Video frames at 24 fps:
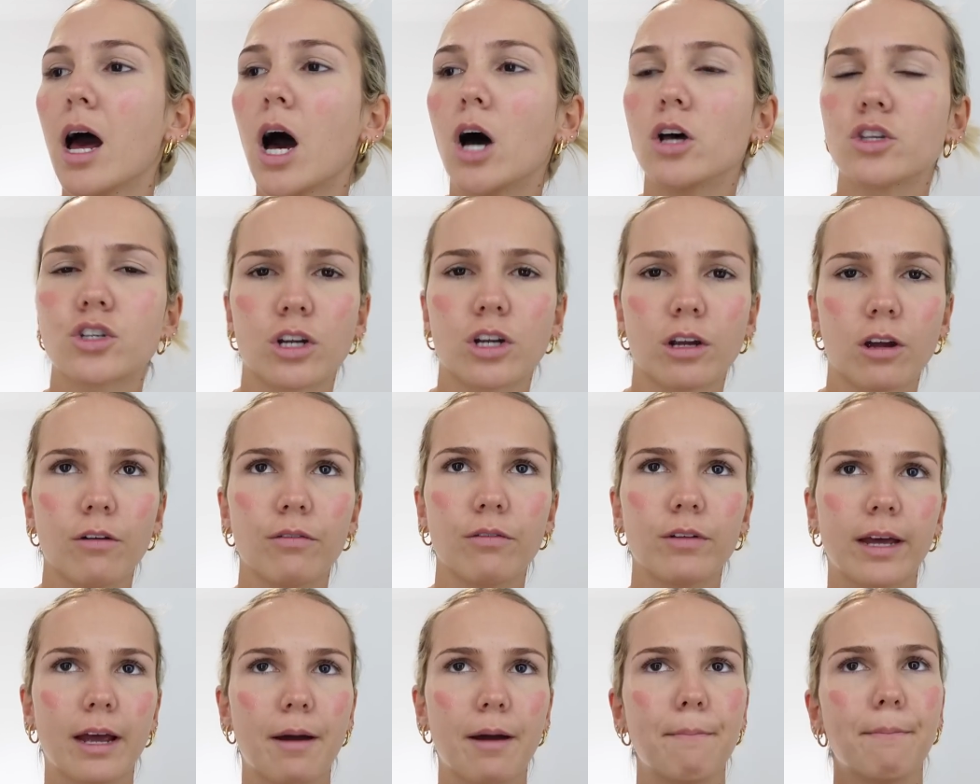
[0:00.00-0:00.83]
I was going to go
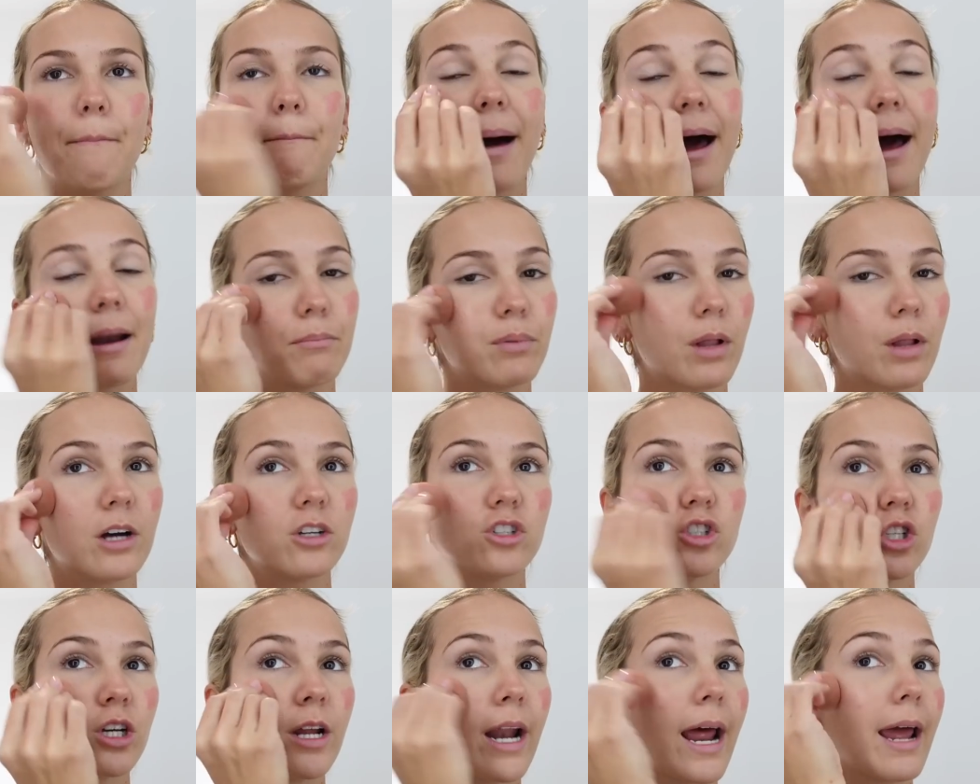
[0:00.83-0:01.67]
for like a matte
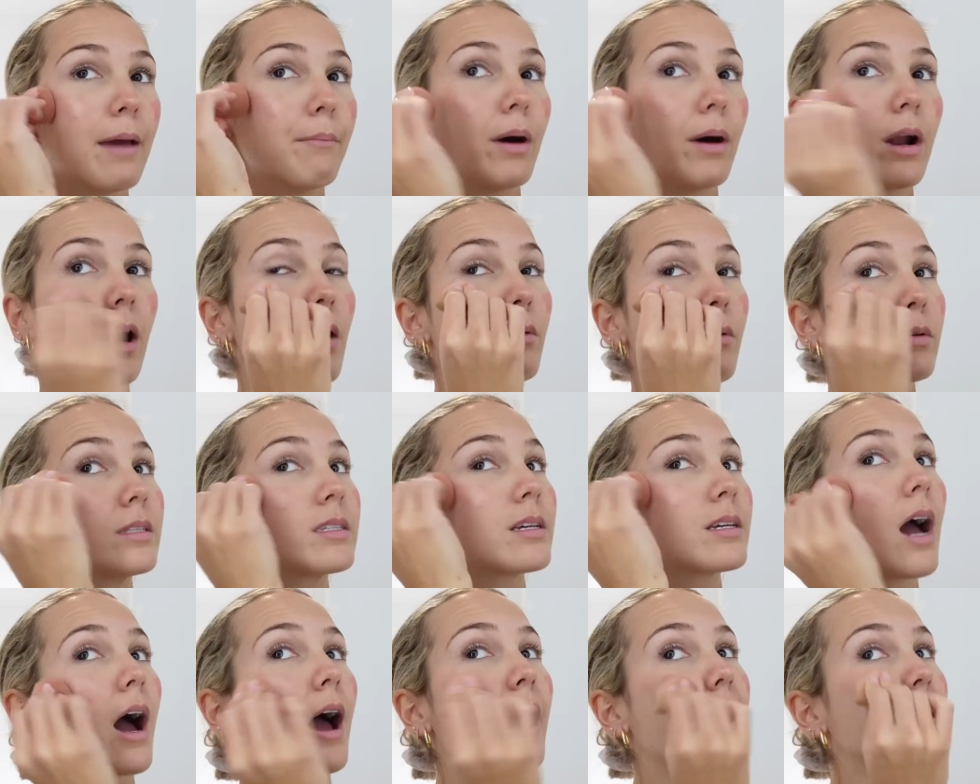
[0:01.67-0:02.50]
blush today, but I was
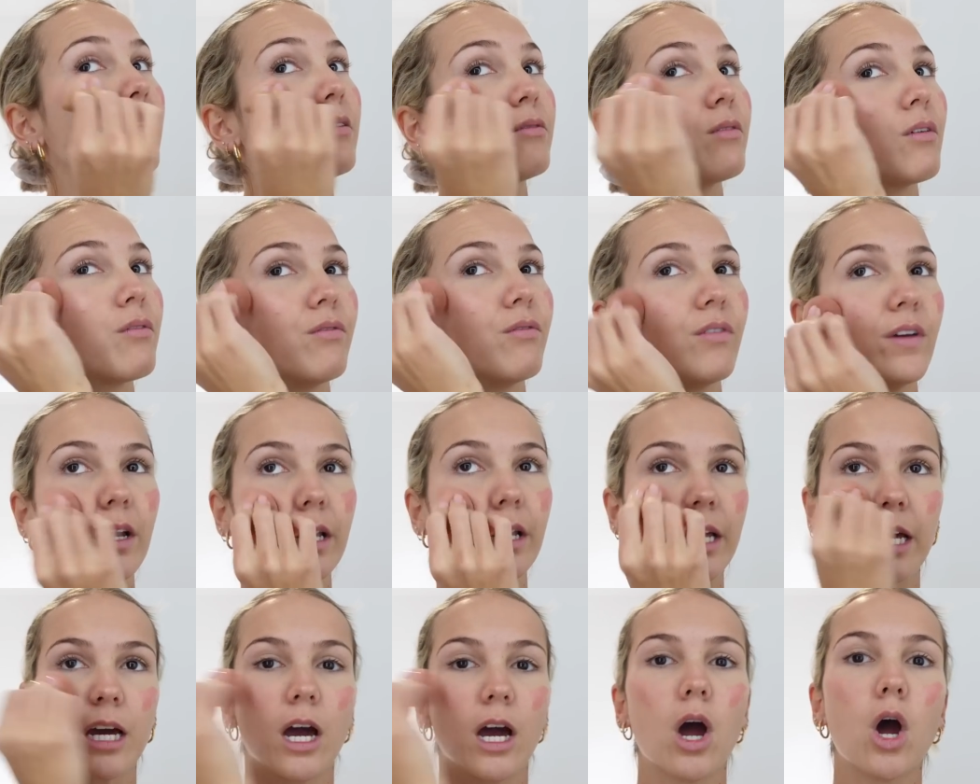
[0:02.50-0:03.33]
kind of
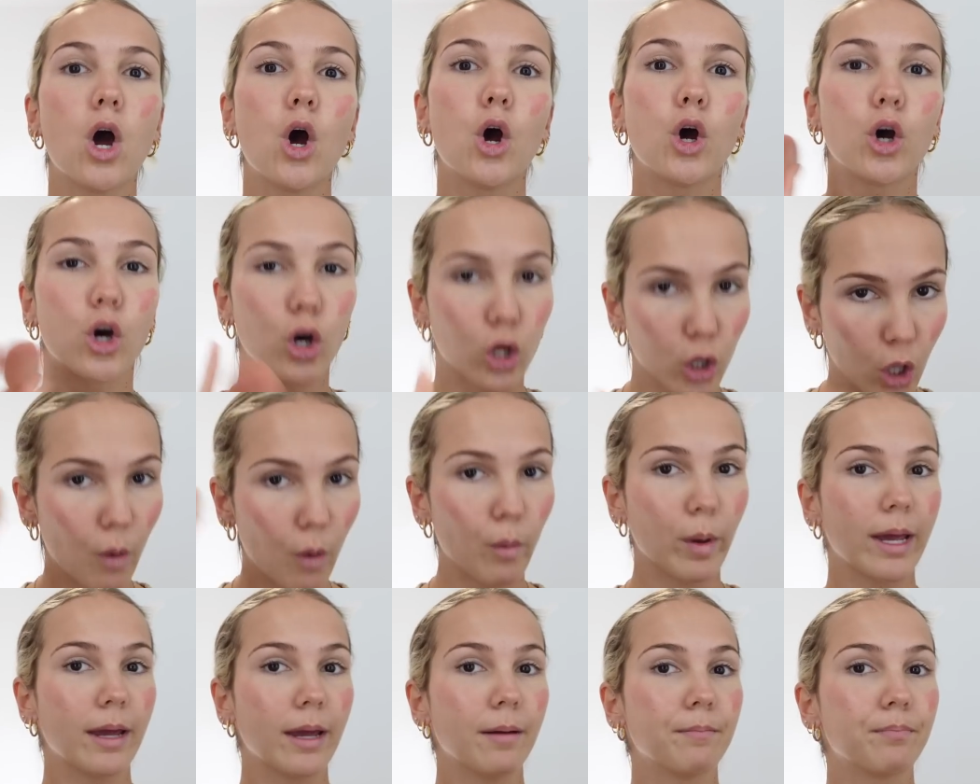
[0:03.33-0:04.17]
feeling
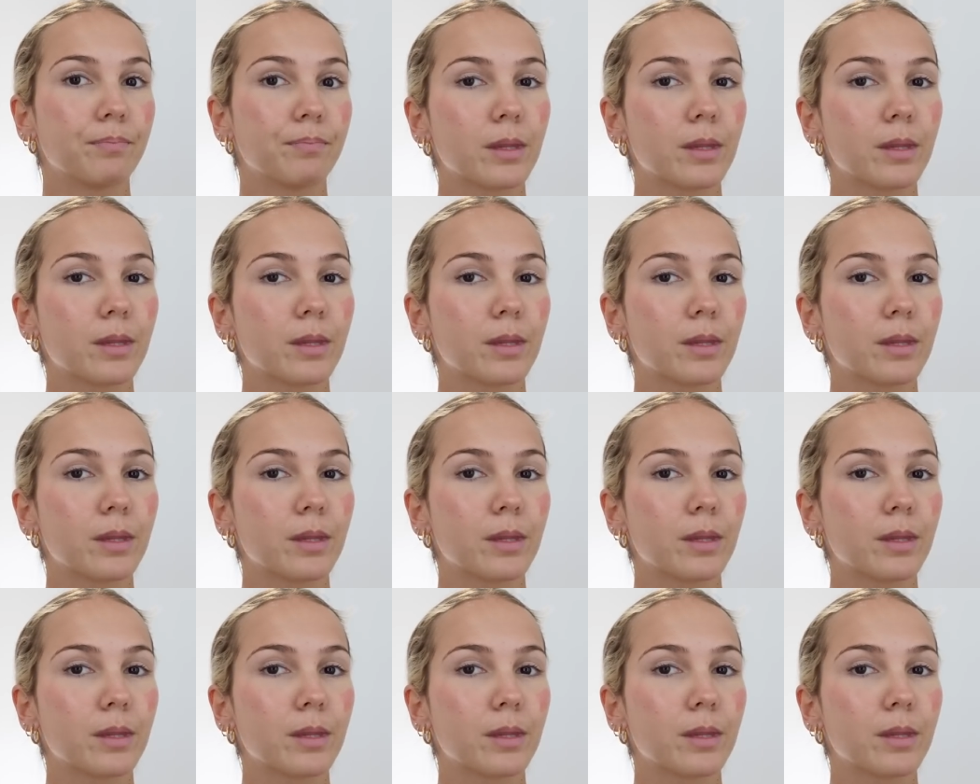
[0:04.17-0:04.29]
glowy.